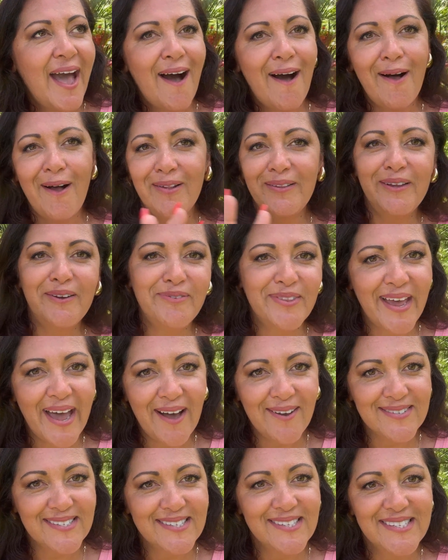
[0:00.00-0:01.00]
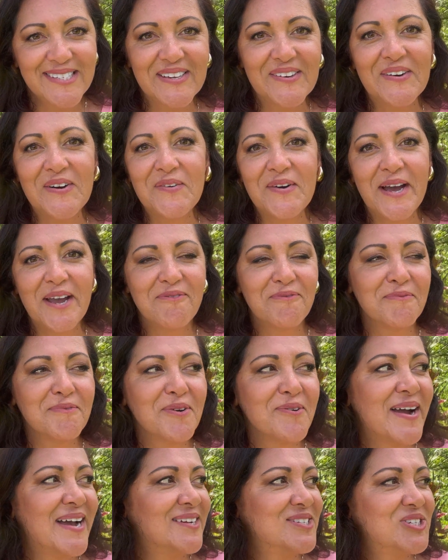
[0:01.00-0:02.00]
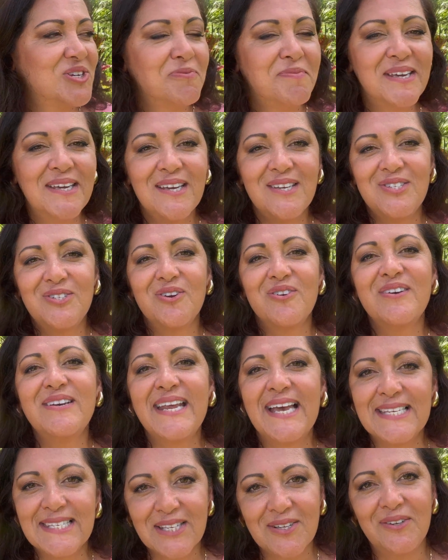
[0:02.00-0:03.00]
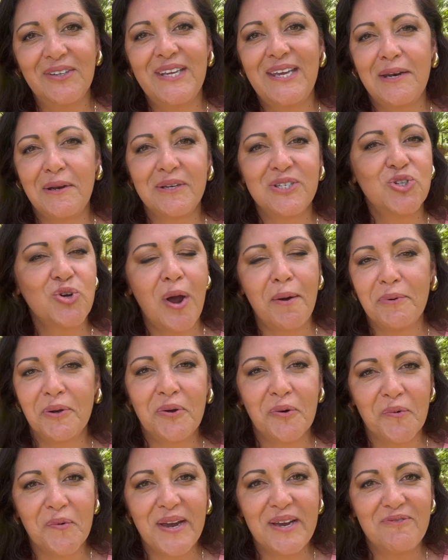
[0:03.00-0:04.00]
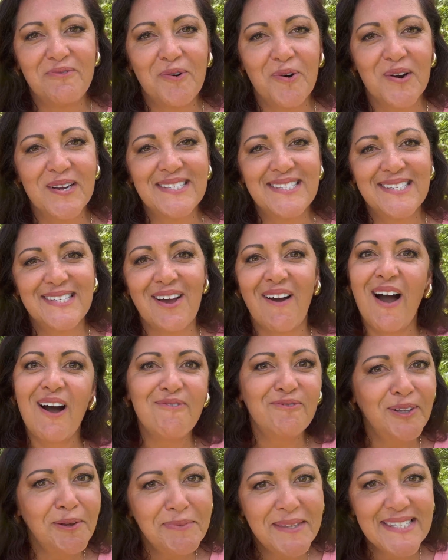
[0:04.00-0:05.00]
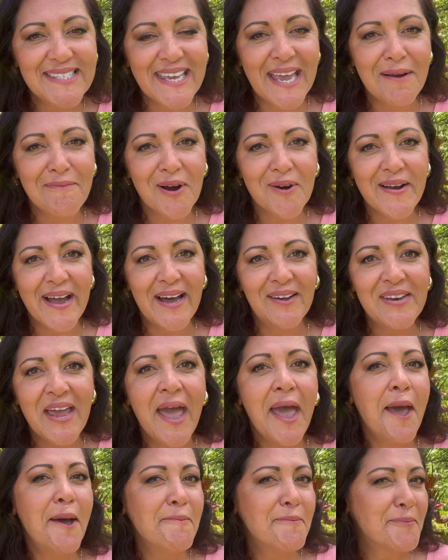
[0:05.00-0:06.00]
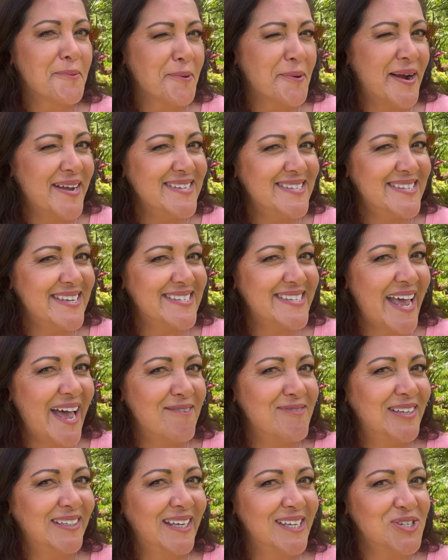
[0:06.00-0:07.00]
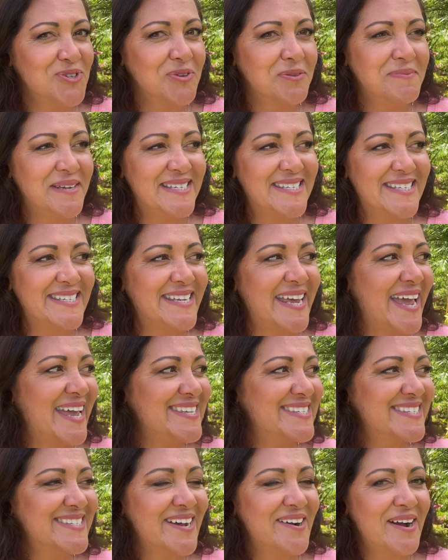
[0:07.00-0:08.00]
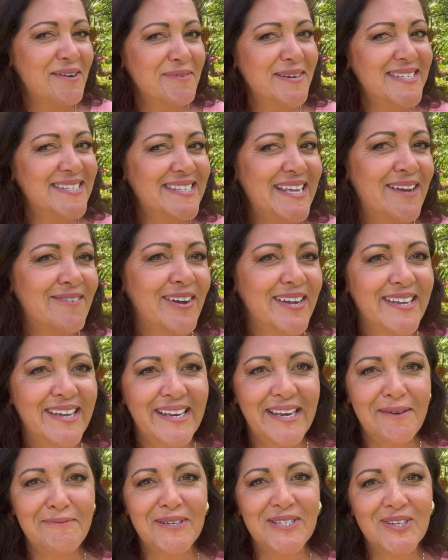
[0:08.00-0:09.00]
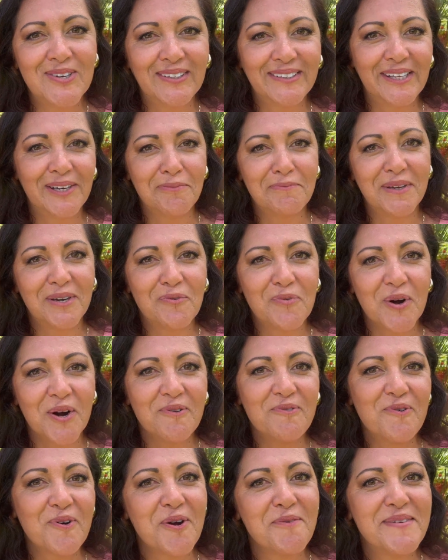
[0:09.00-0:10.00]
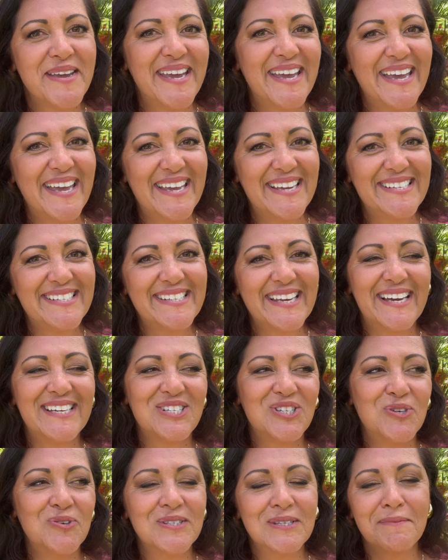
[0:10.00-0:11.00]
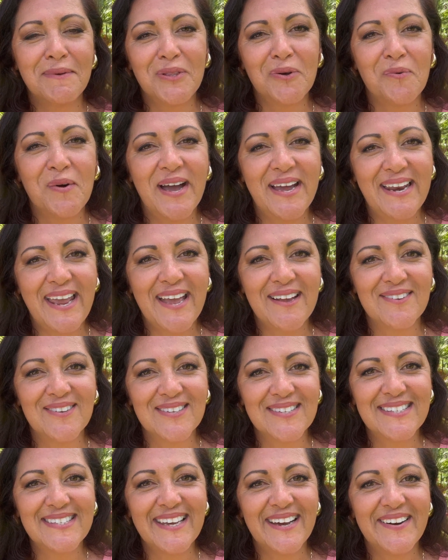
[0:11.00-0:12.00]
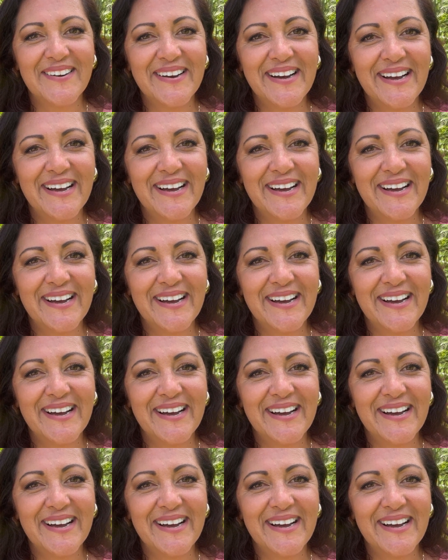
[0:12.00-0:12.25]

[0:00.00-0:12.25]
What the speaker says: all of the houses go away from around you because you're nestled in a tropical rainforest. So I'll flip this camera around. Bryce is having lunch with me today, so I'm going to see if I can get him to do a little bit of work for me and shoot some of the wide angles. So